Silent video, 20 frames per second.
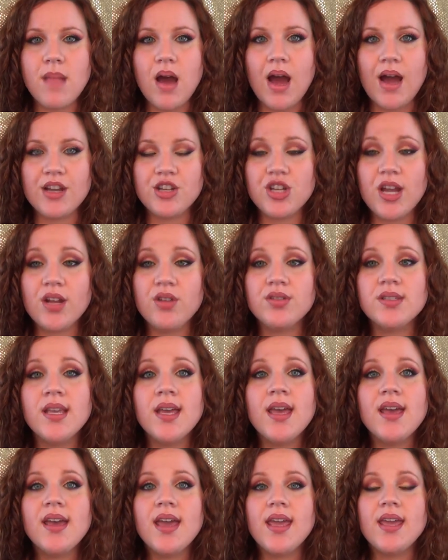eyeshadows,
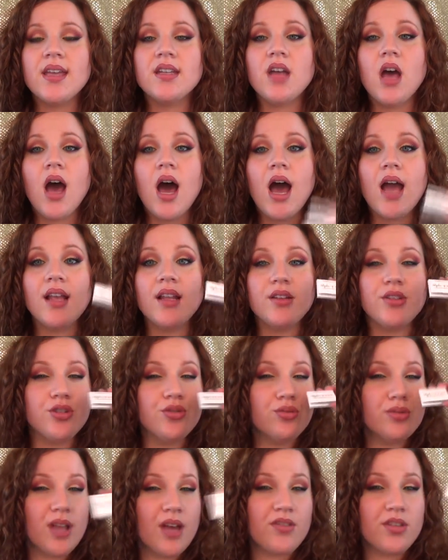and I
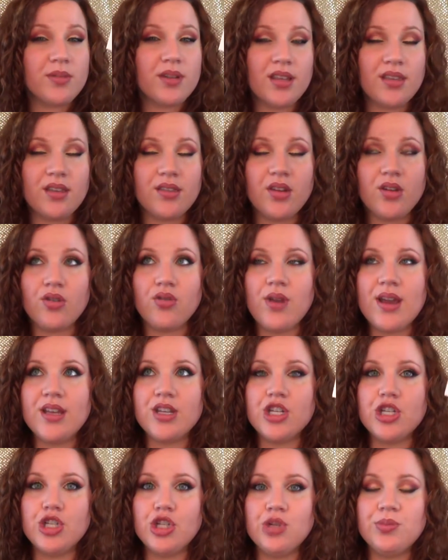do love them, and I think they're
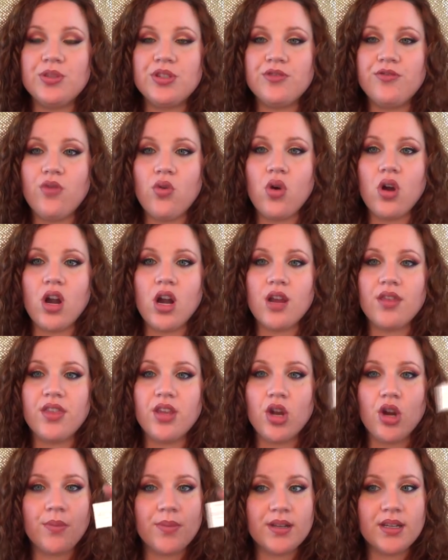great dupes for
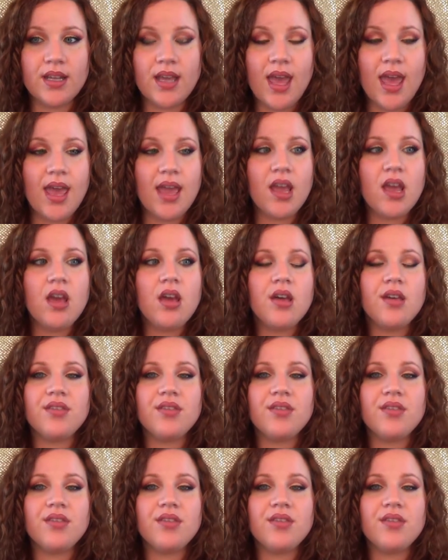the Urban Decay.